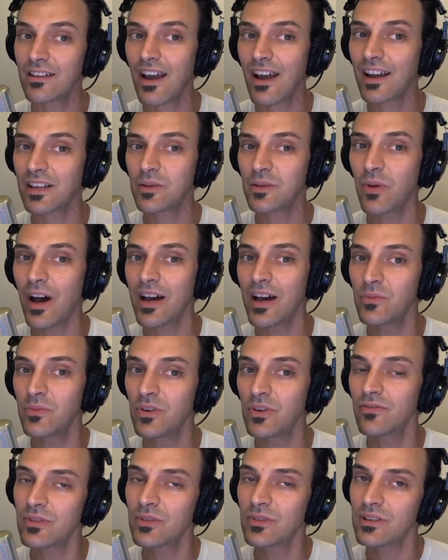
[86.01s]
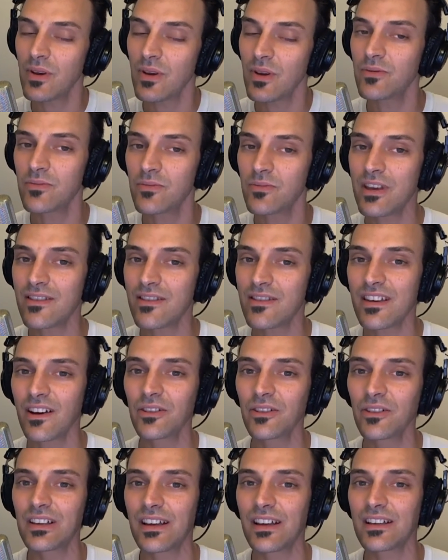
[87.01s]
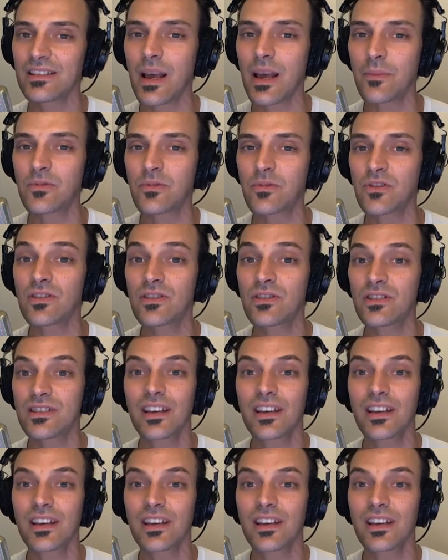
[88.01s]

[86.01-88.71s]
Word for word: The Occupy movement, maybe being the only exception,